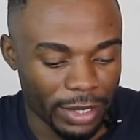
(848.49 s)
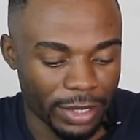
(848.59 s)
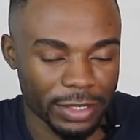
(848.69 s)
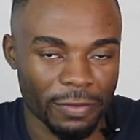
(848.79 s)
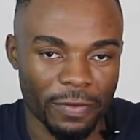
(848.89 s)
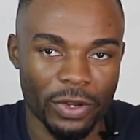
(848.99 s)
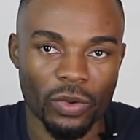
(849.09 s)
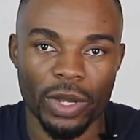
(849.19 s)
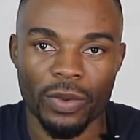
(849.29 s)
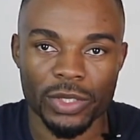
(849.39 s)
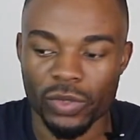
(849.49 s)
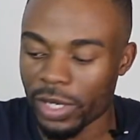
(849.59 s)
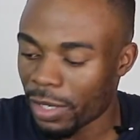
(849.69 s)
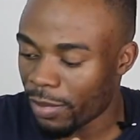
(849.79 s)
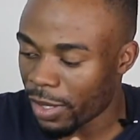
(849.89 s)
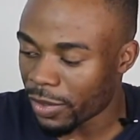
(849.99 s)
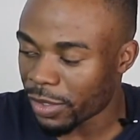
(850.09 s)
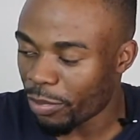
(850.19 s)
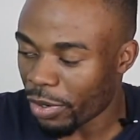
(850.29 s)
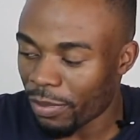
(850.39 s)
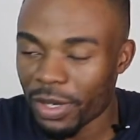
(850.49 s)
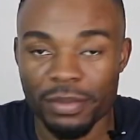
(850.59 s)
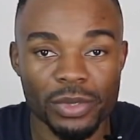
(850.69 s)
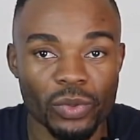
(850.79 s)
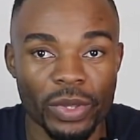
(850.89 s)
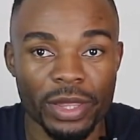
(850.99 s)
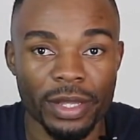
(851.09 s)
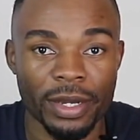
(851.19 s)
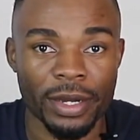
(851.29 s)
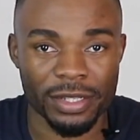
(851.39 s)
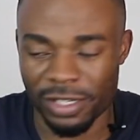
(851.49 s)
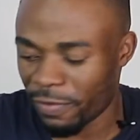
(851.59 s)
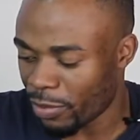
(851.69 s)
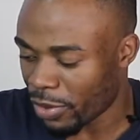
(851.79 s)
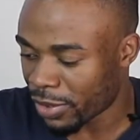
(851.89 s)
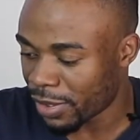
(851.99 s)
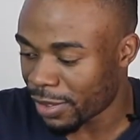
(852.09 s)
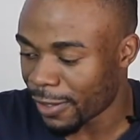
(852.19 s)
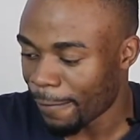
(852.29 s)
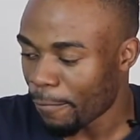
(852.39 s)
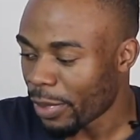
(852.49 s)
there's a video where I was talking about problems with TV boxes,